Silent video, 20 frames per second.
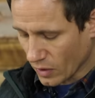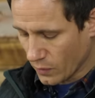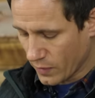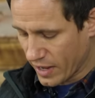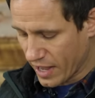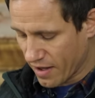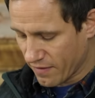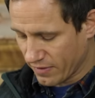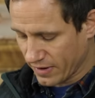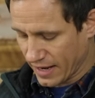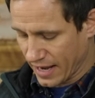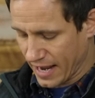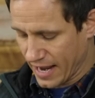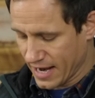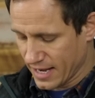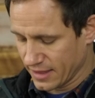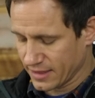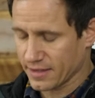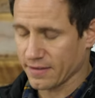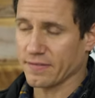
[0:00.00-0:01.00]
We have an
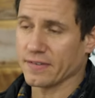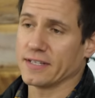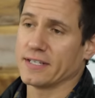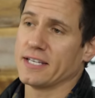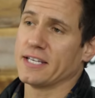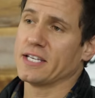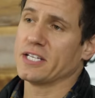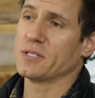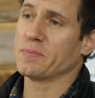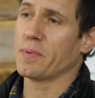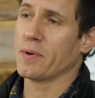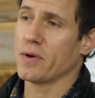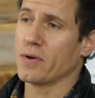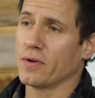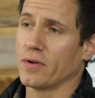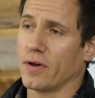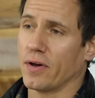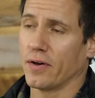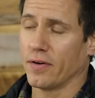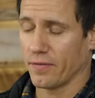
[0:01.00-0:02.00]
eighth of a
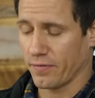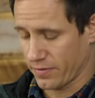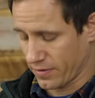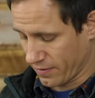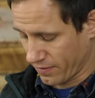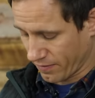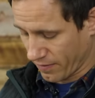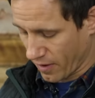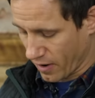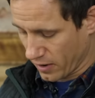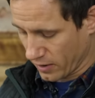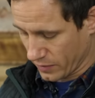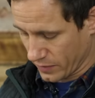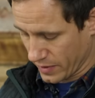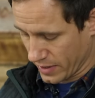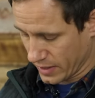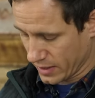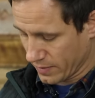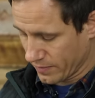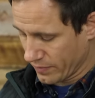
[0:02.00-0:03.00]
teaspoon of the
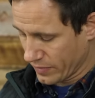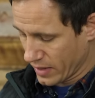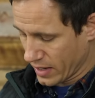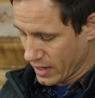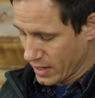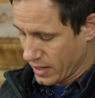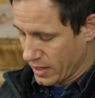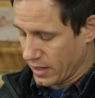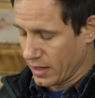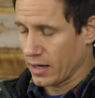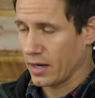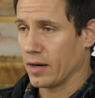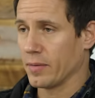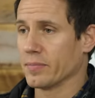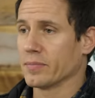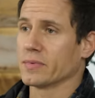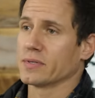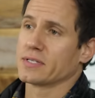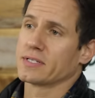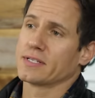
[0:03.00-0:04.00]
following
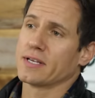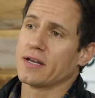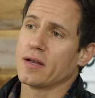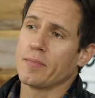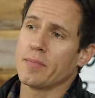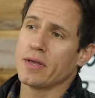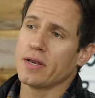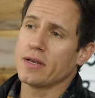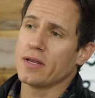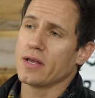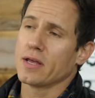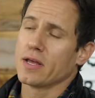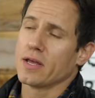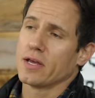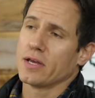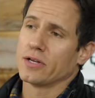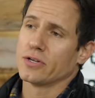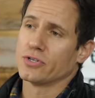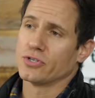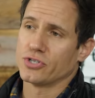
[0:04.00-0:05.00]
um, cinnamon,
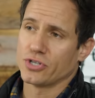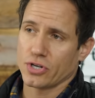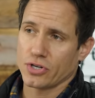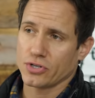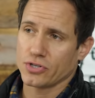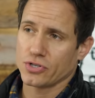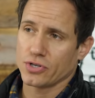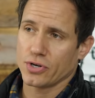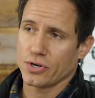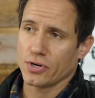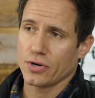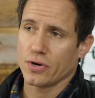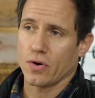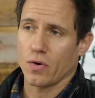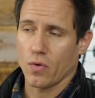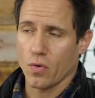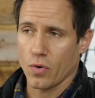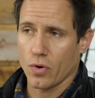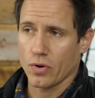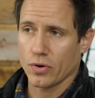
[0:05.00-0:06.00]

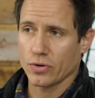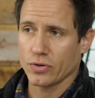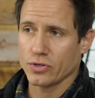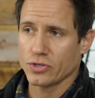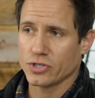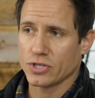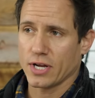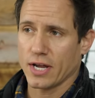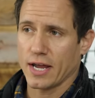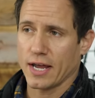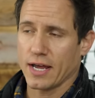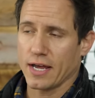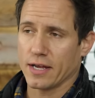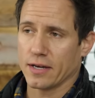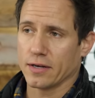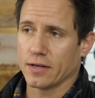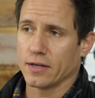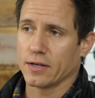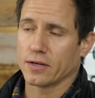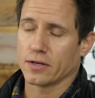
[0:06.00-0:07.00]
ginger, orange,
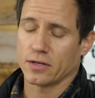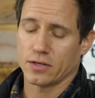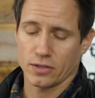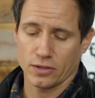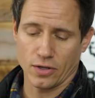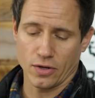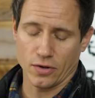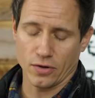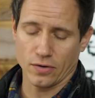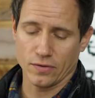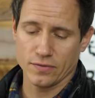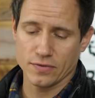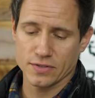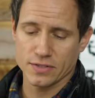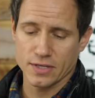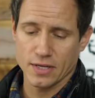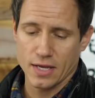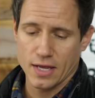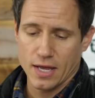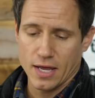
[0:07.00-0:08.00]
and cloves.